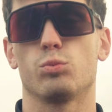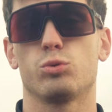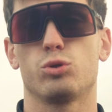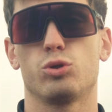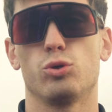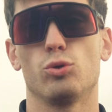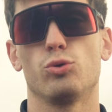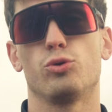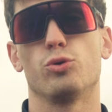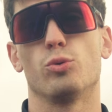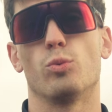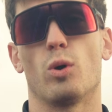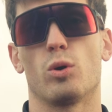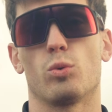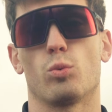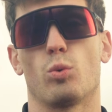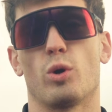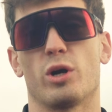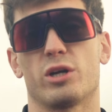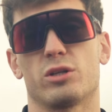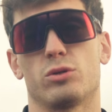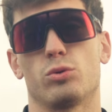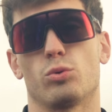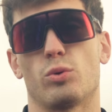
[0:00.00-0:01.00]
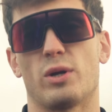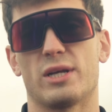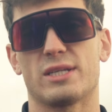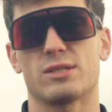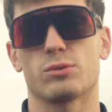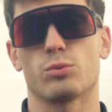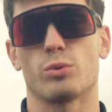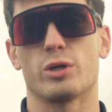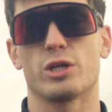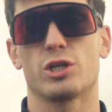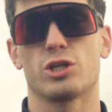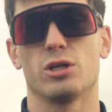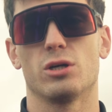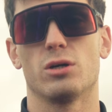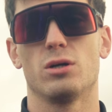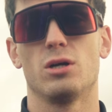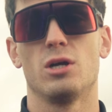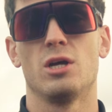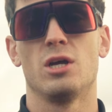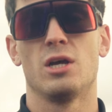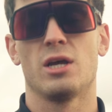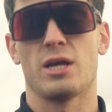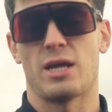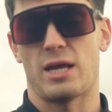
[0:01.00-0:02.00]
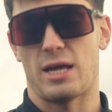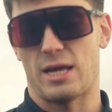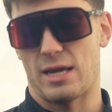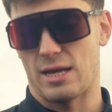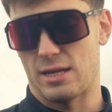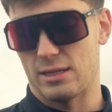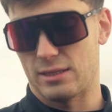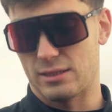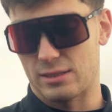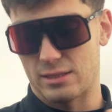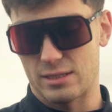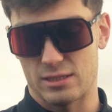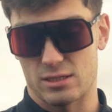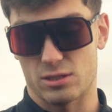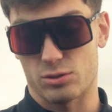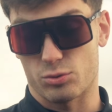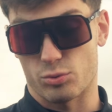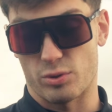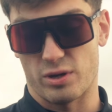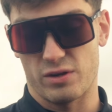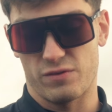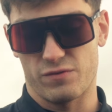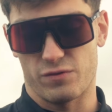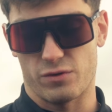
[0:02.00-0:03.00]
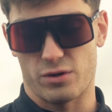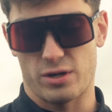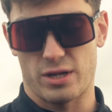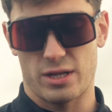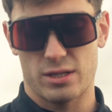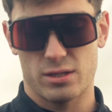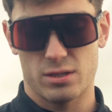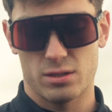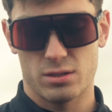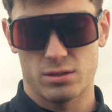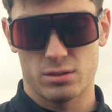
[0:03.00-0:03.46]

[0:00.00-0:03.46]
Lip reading: 2-to-1 work to rest ratio, and this is great for that.